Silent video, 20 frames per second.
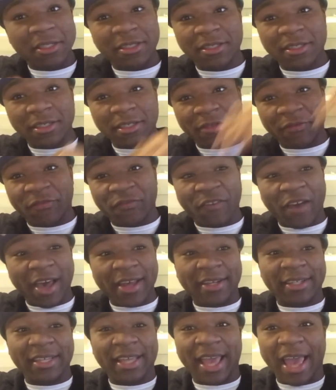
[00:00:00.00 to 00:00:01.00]
to
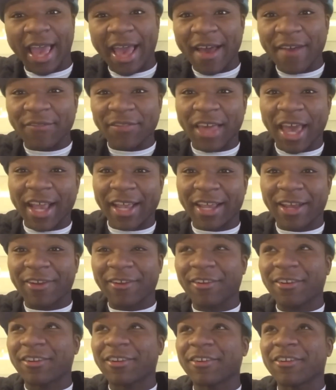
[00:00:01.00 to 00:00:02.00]
finally have that
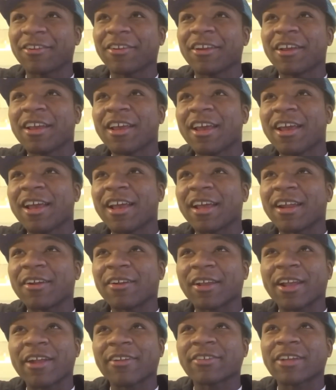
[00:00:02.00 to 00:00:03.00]
character and
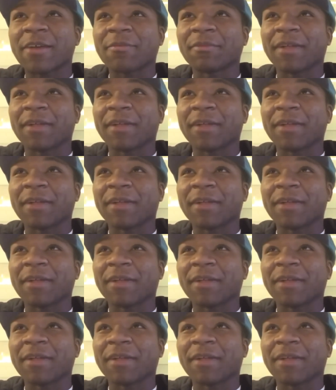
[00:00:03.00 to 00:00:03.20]
our character.